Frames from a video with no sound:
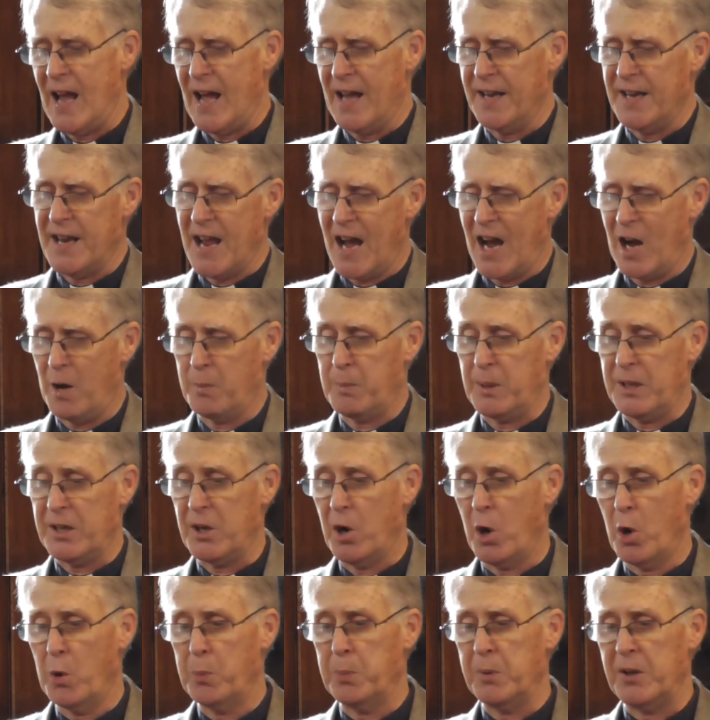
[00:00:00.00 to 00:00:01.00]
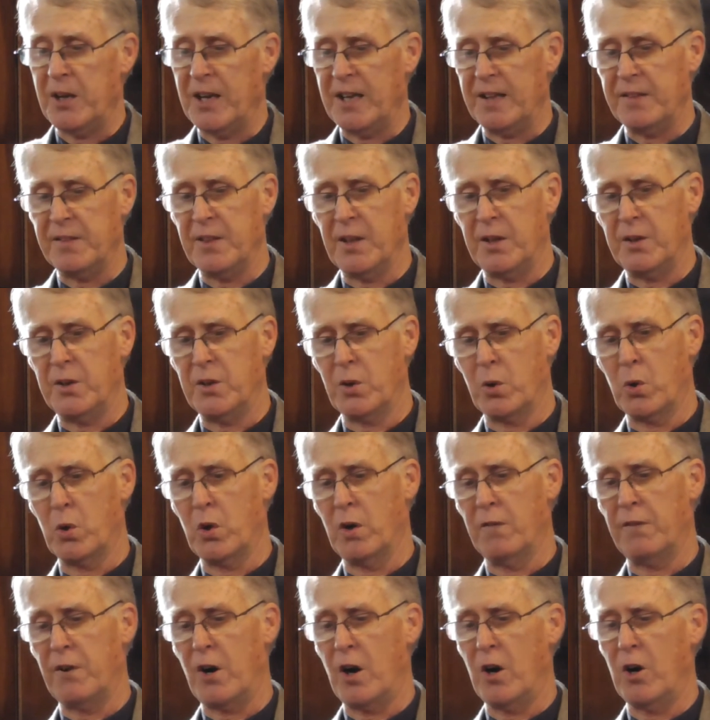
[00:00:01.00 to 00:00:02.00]
and now be opening the
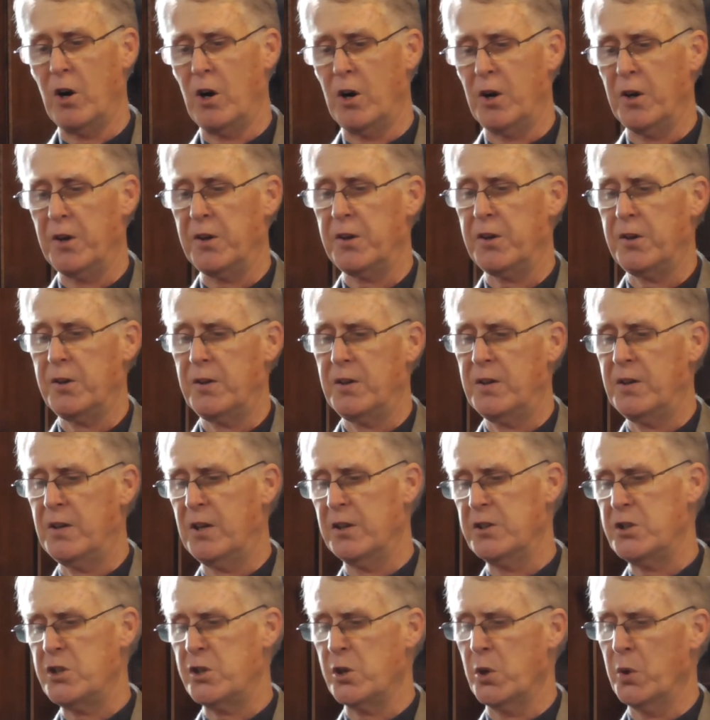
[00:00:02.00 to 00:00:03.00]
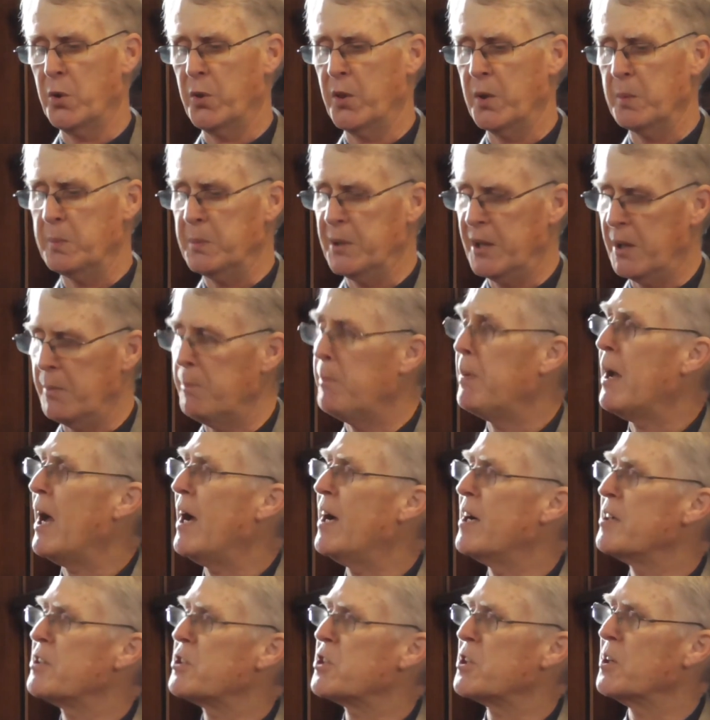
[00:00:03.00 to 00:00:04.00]
door of our hearts to show them
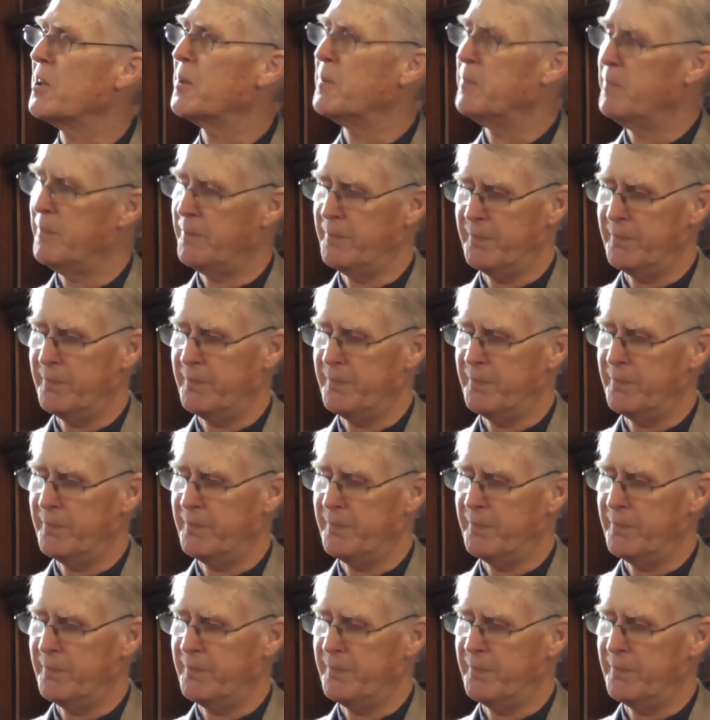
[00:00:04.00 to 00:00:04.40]
compassion.